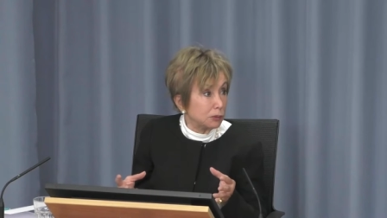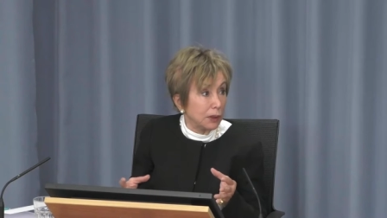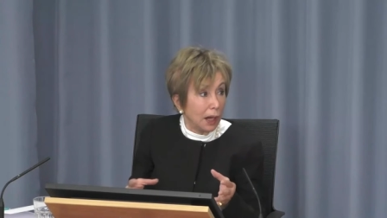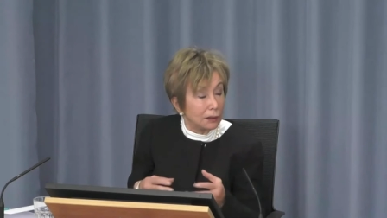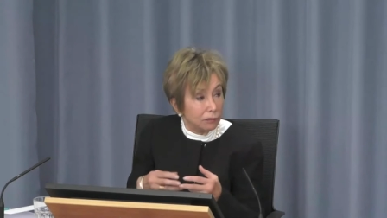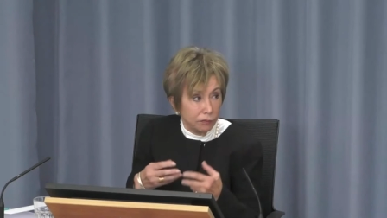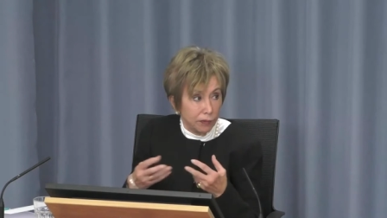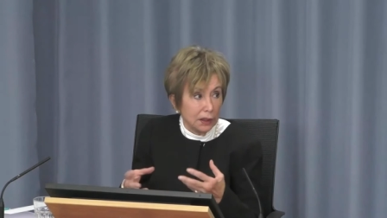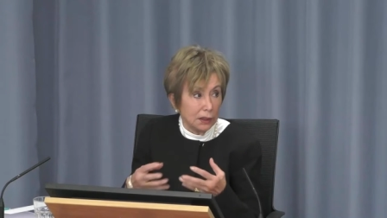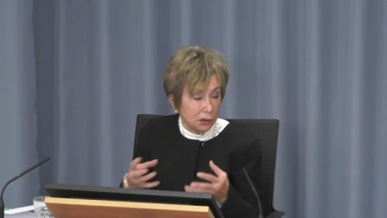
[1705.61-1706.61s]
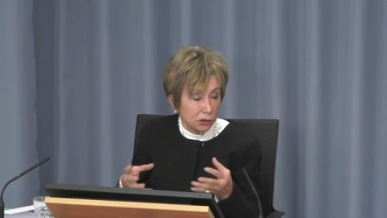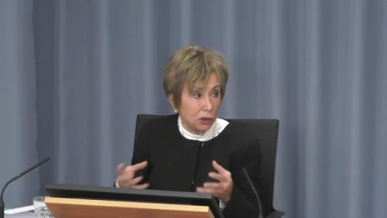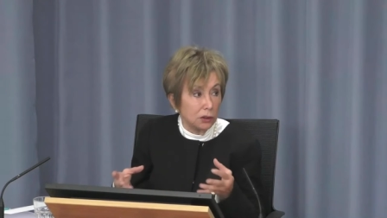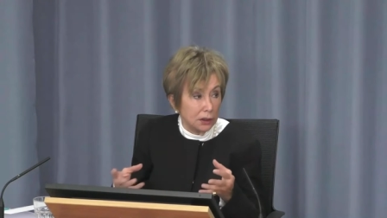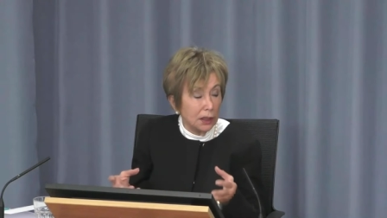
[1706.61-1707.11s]
We had very
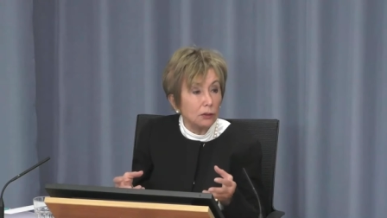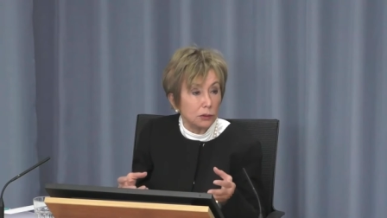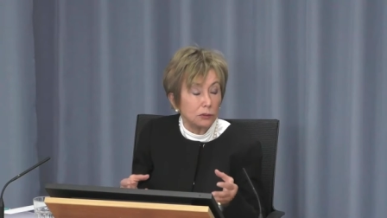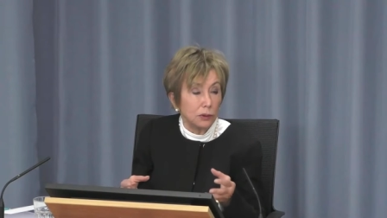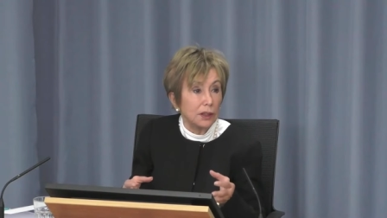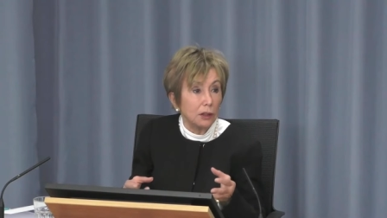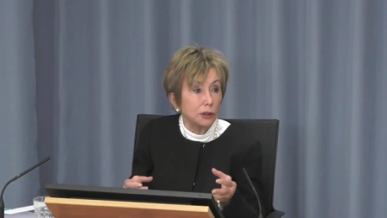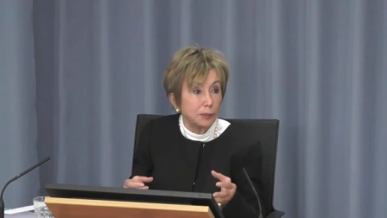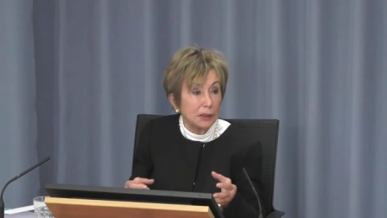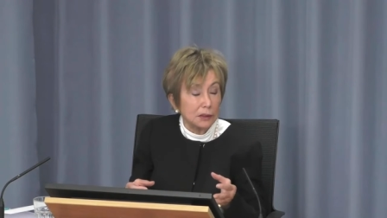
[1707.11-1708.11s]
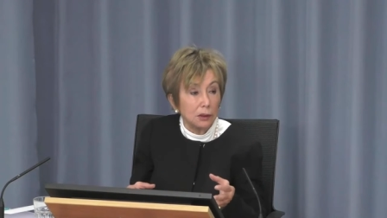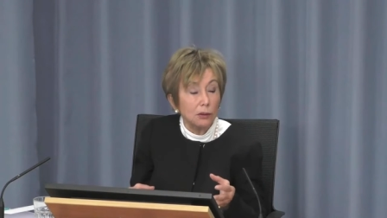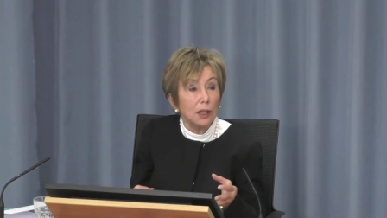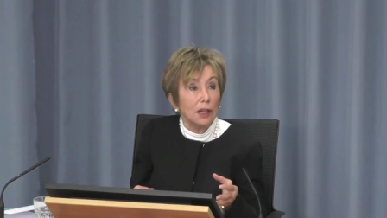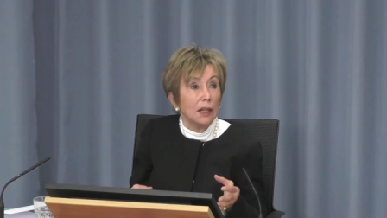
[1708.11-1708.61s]
strong links with the hospitals.
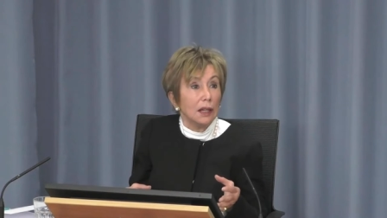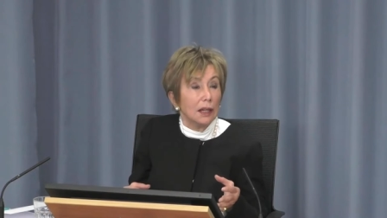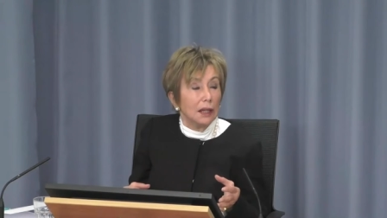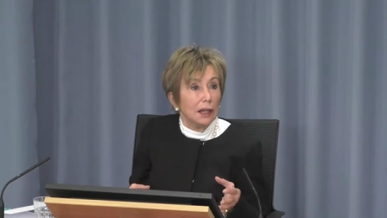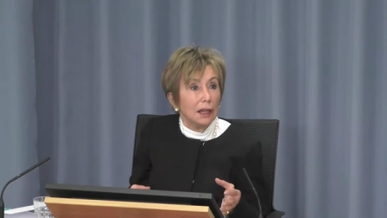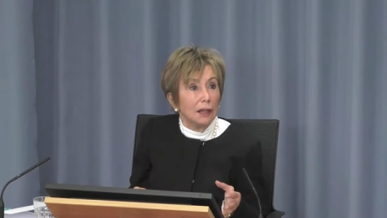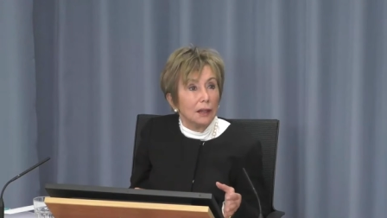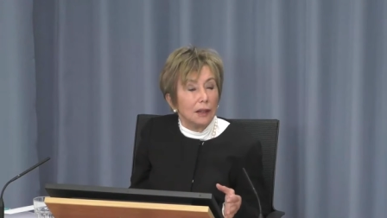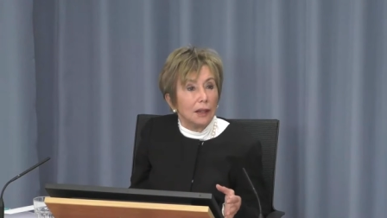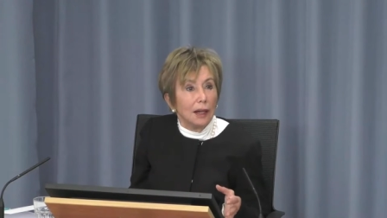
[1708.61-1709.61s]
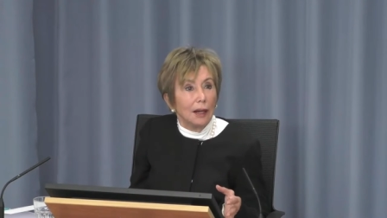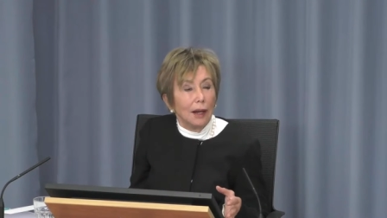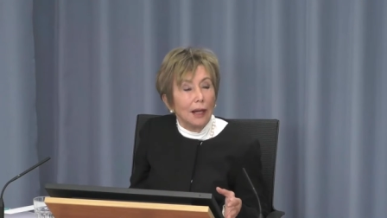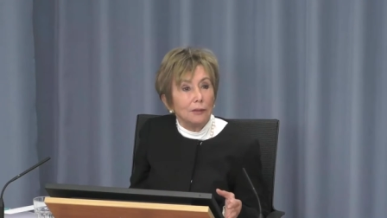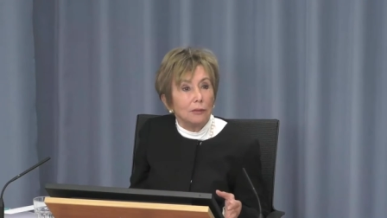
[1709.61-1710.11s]
So uh,
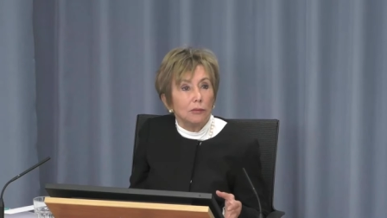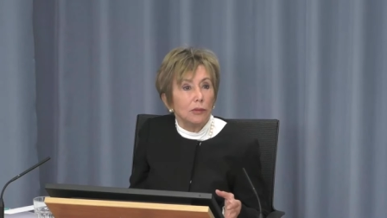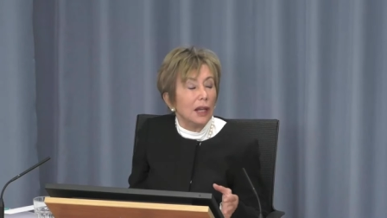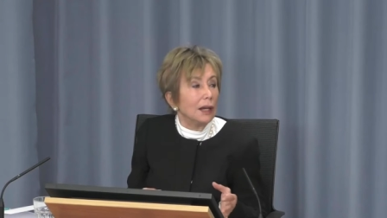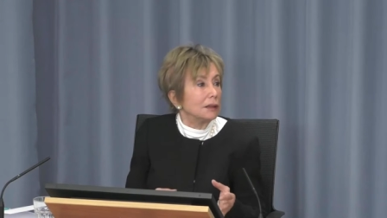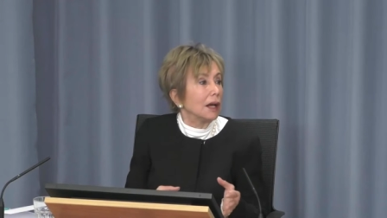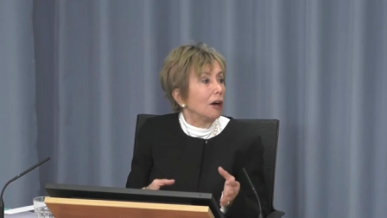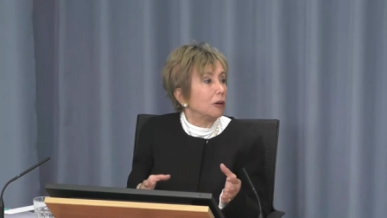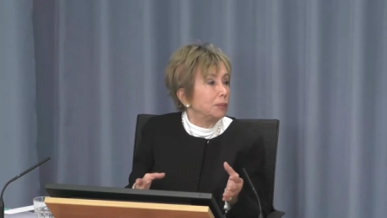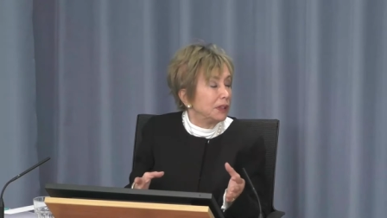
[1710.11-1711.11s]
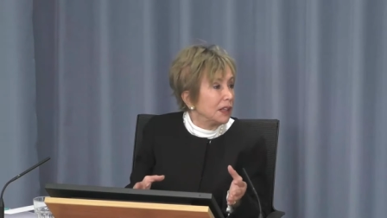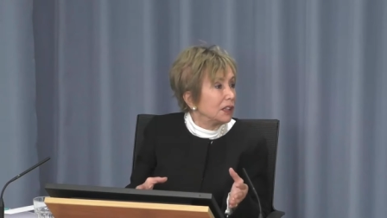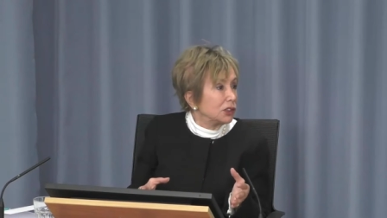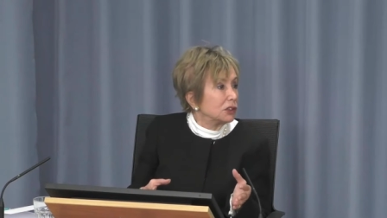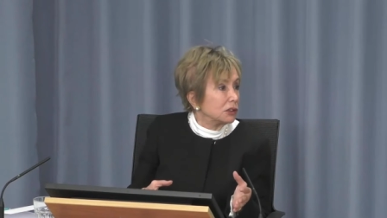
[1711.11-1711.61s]
and we had our
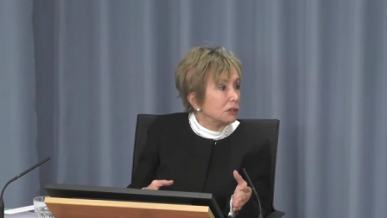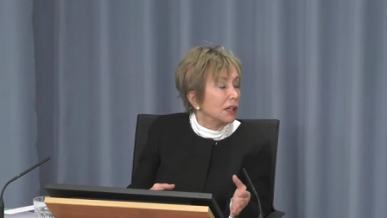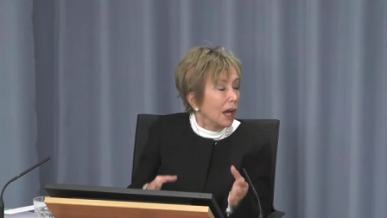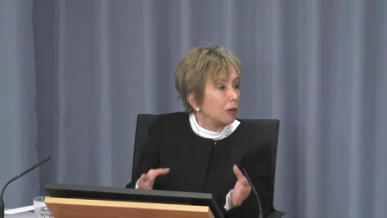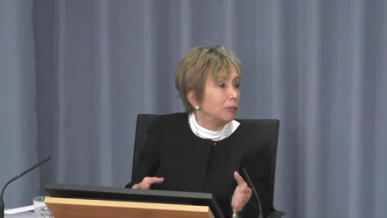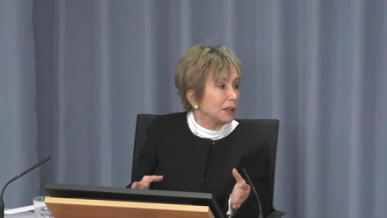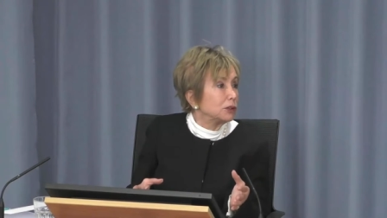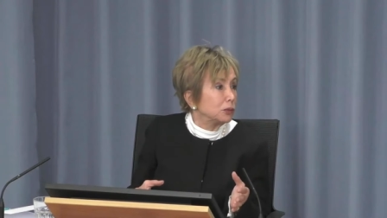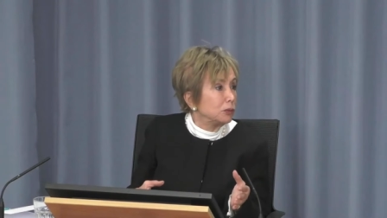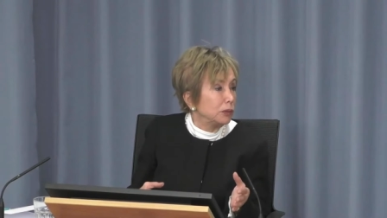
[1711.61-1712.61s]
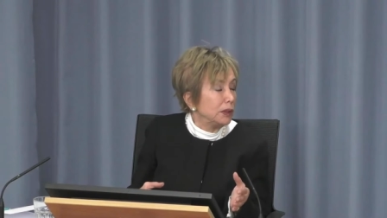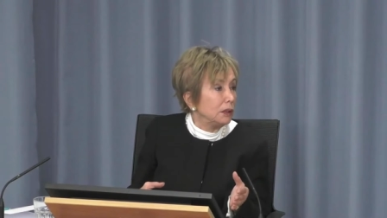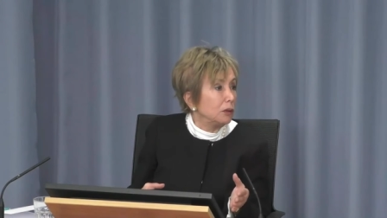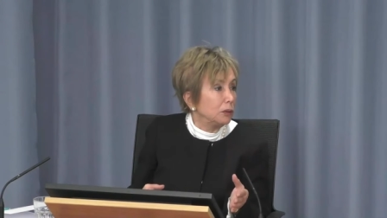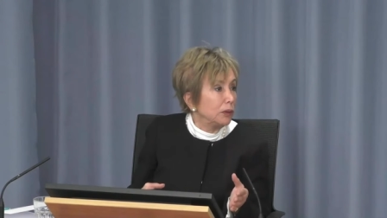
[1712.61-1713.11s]
predictions on how much
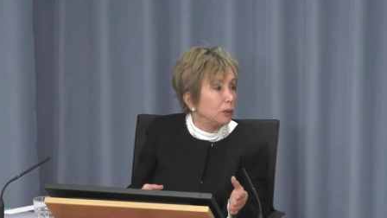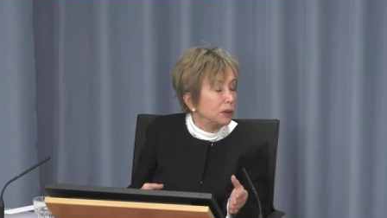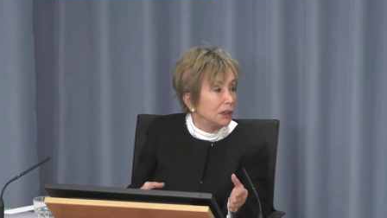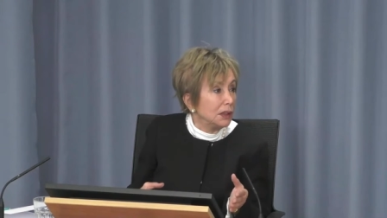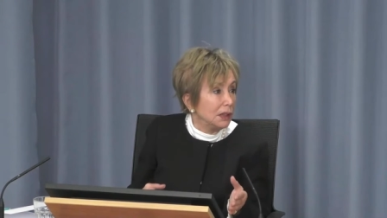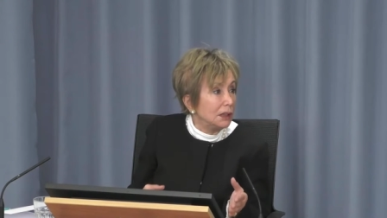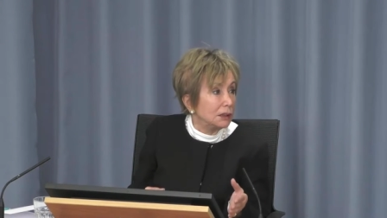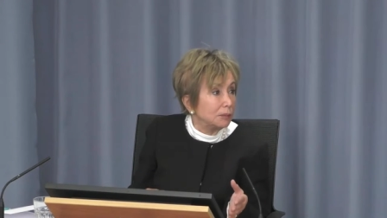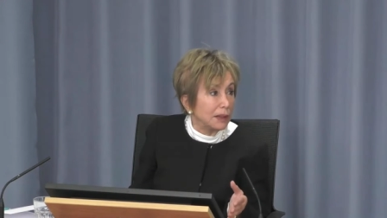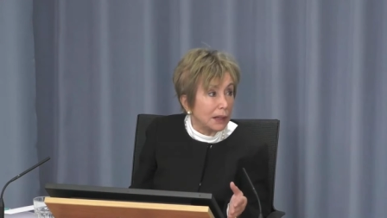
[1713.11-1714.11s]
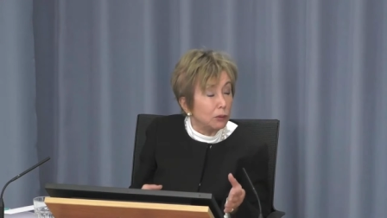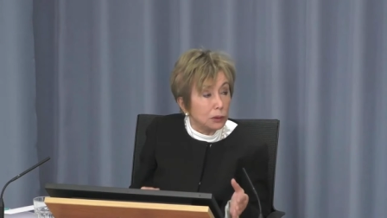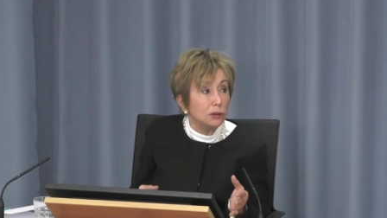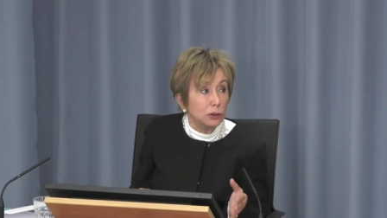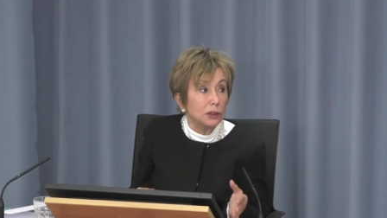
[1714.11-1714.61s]
we, we would need, but I
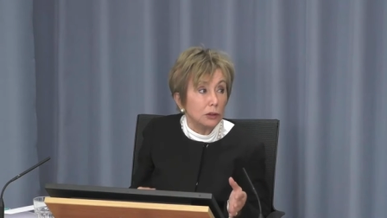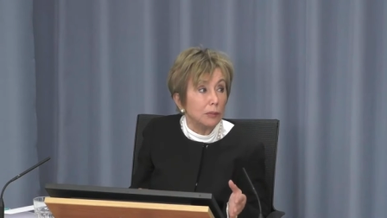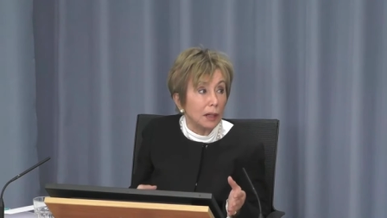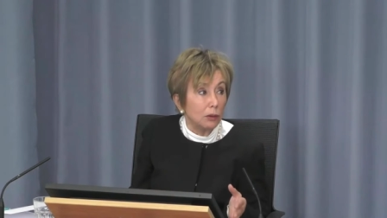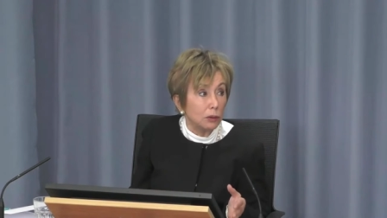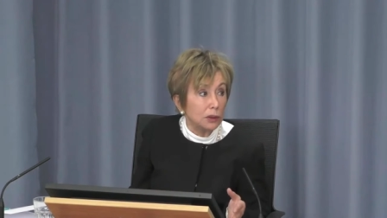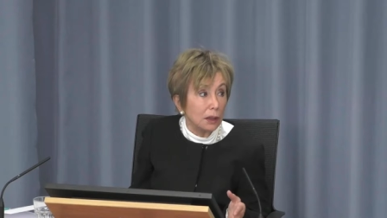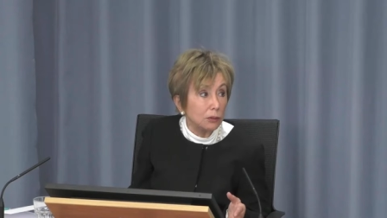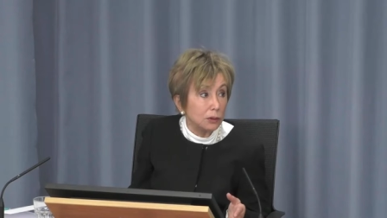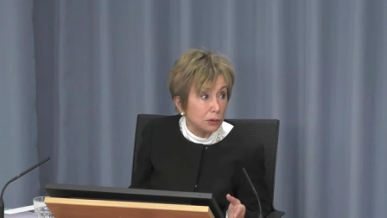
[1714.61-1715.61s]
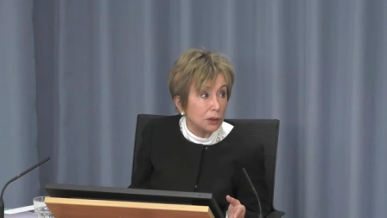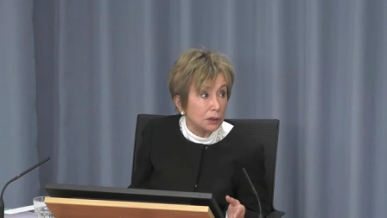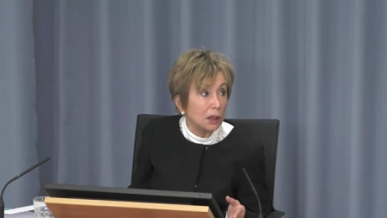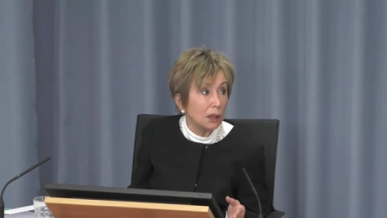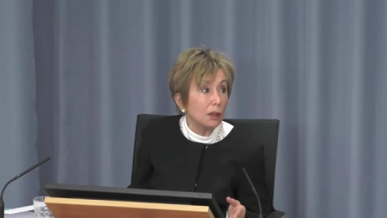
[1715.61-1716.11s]
wouldn't do it on my own. I would do
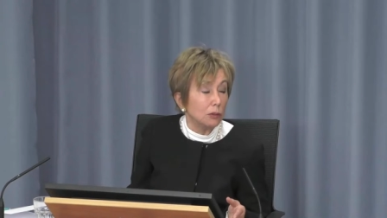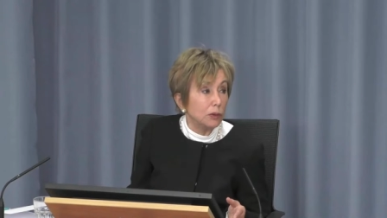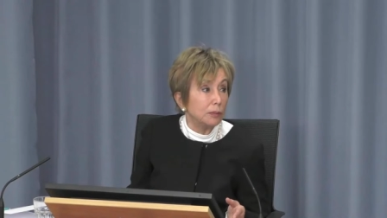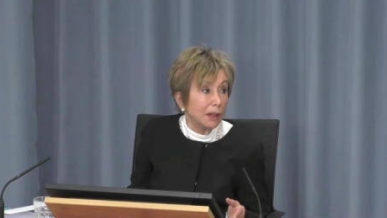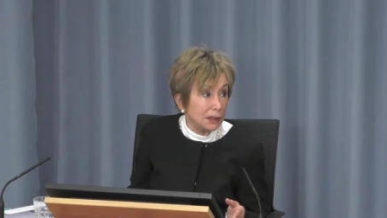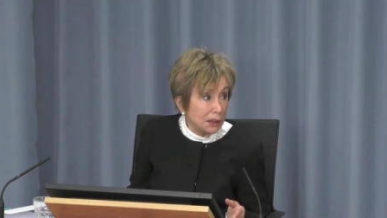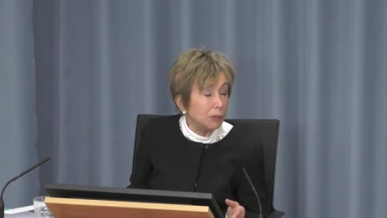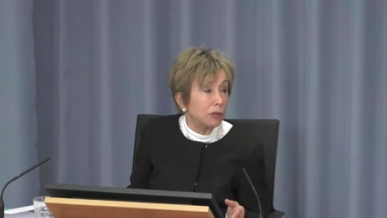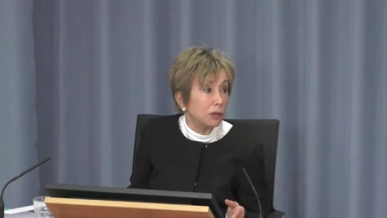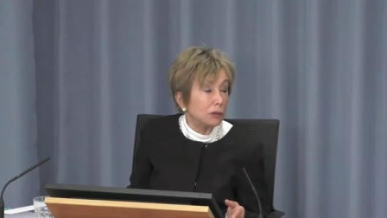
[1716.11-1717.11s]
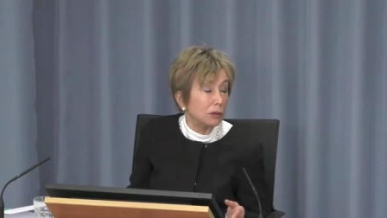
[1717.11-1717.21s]
it with my team of,